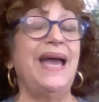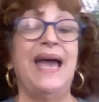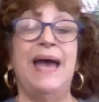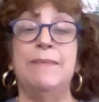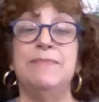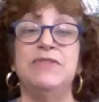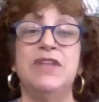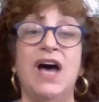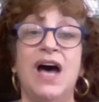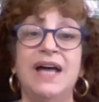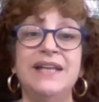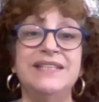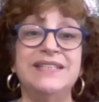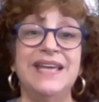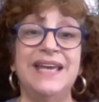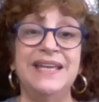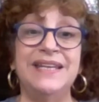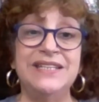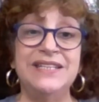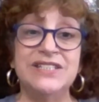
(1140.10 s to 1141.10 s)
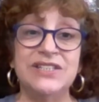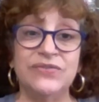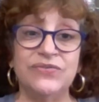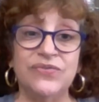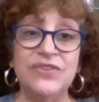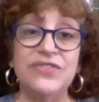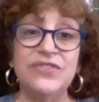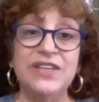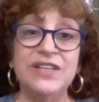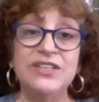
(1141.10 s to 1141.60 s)
am not any
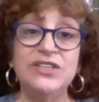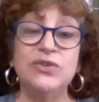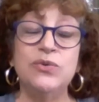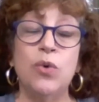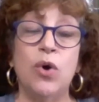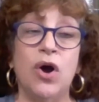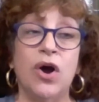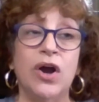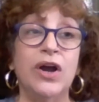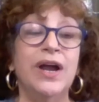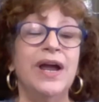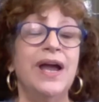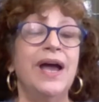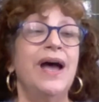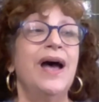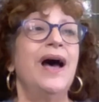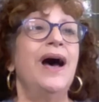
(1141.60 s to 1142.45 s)
different than you are.